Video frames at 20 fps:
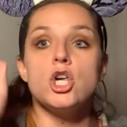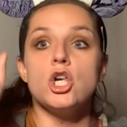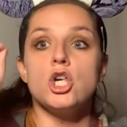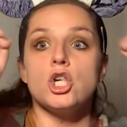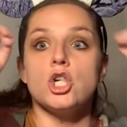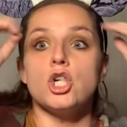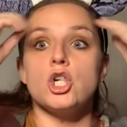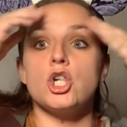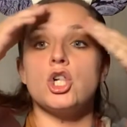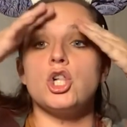
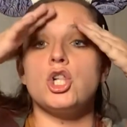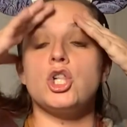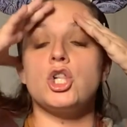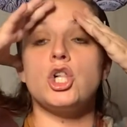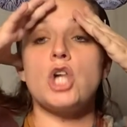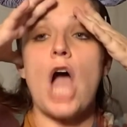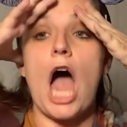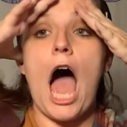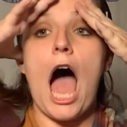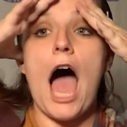
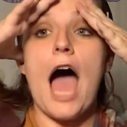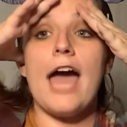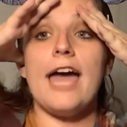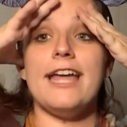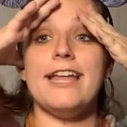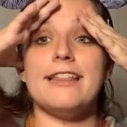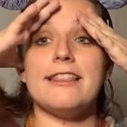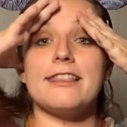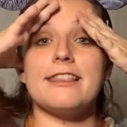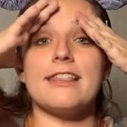
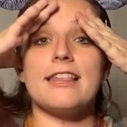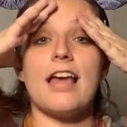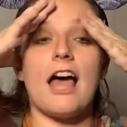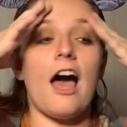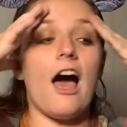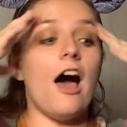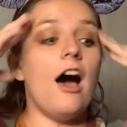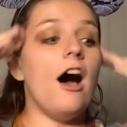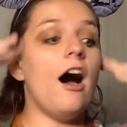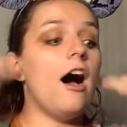Shut
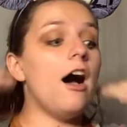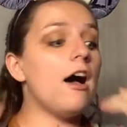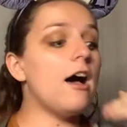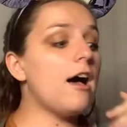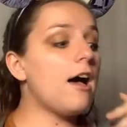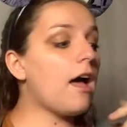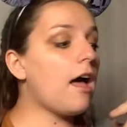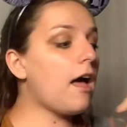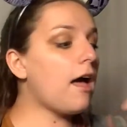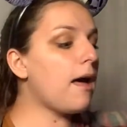
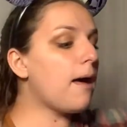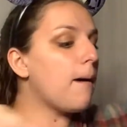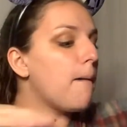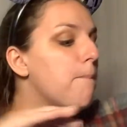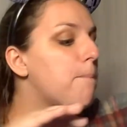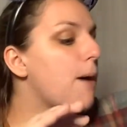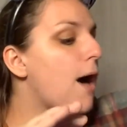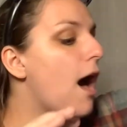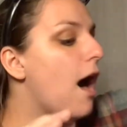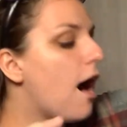
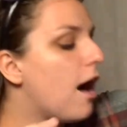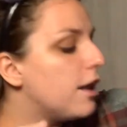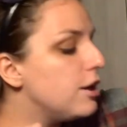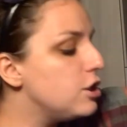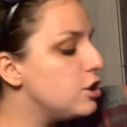up.